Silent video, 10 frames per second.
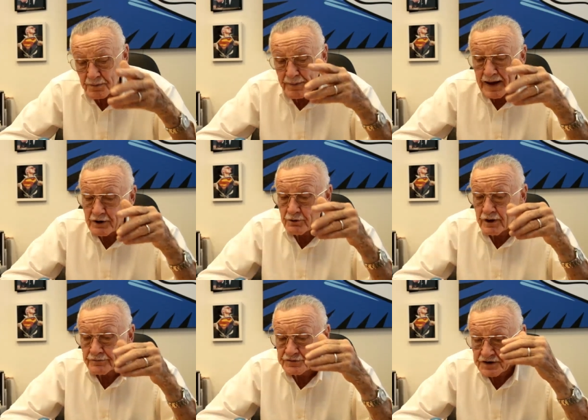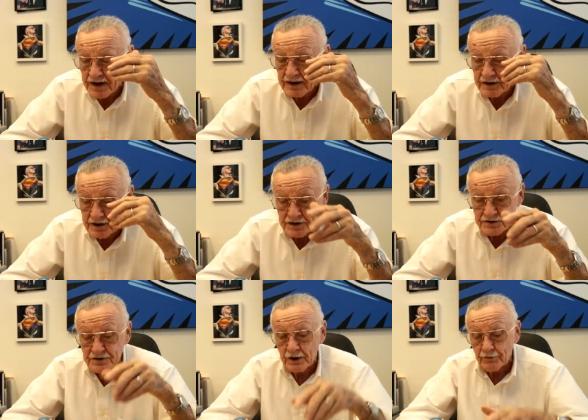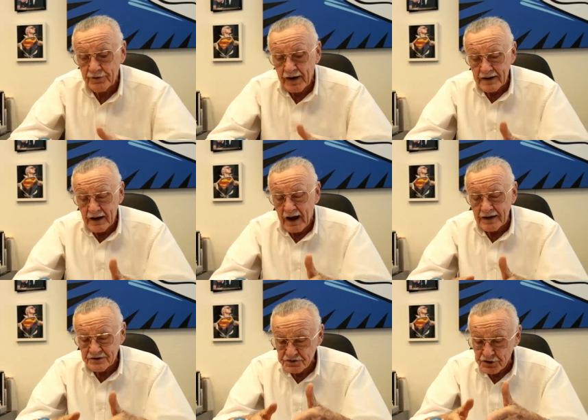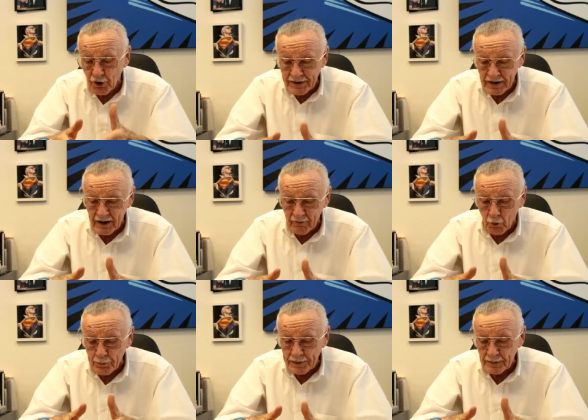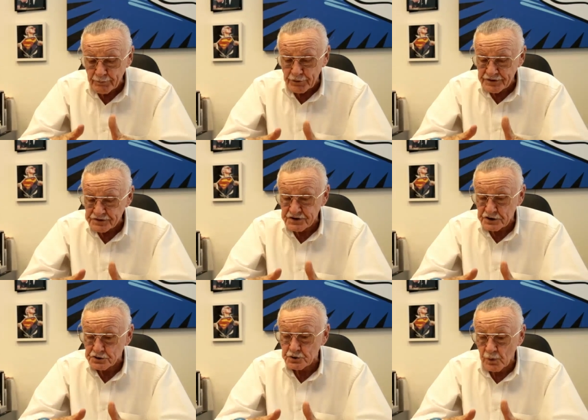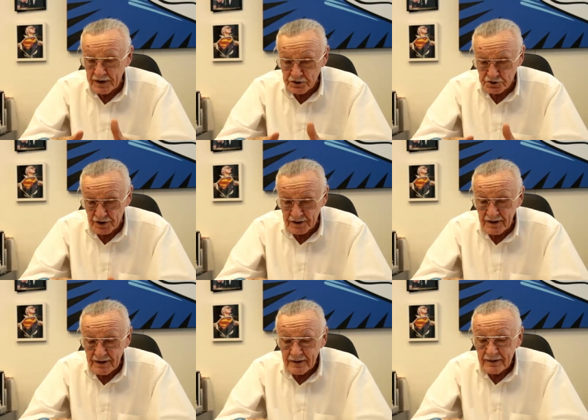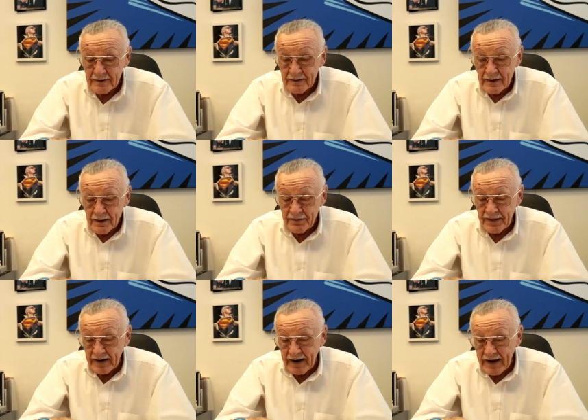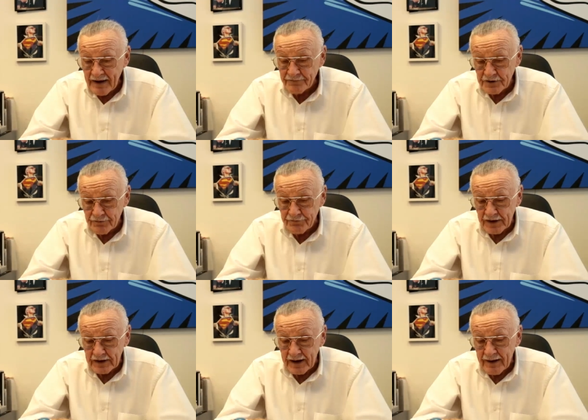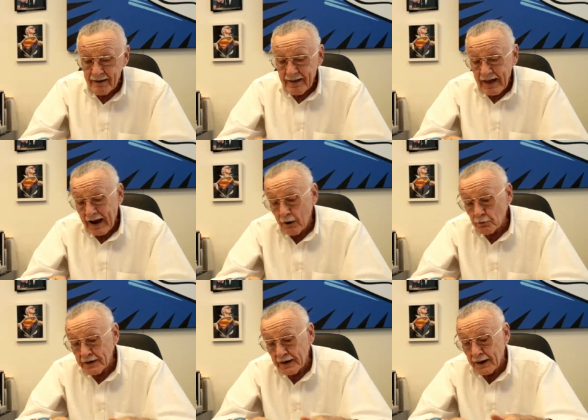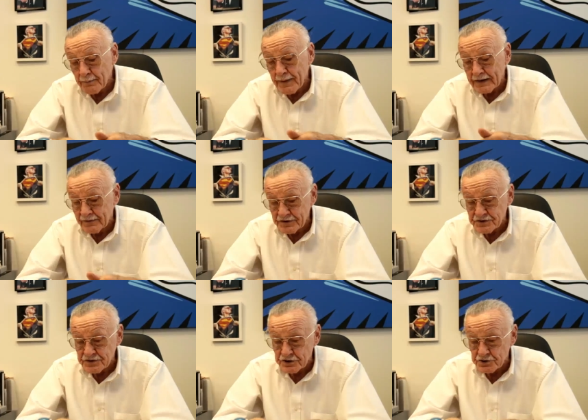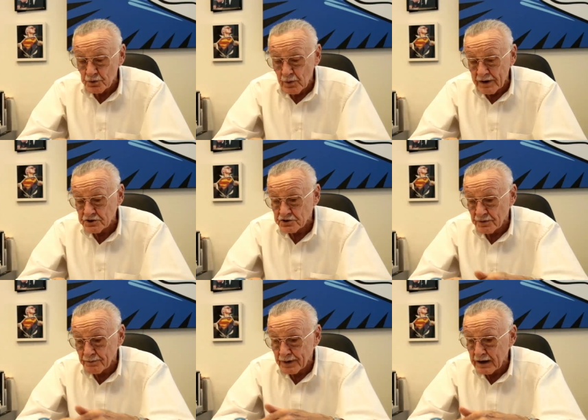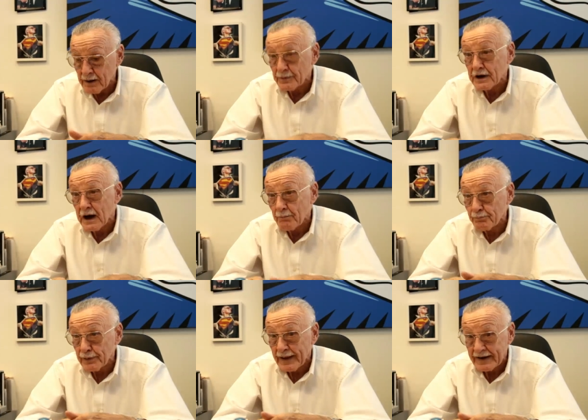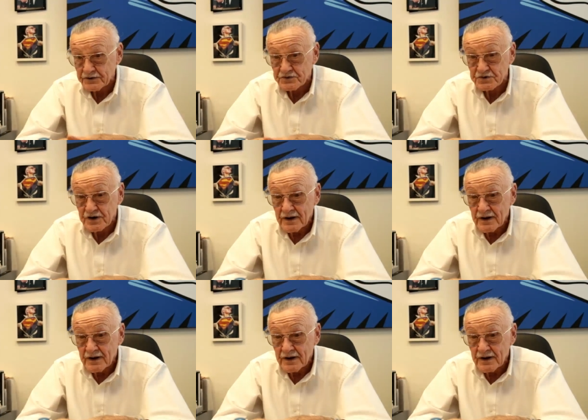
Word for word: a matter of saying to yourself, I'll open up with a situation, then I have to figure, how can I make the situation become complex?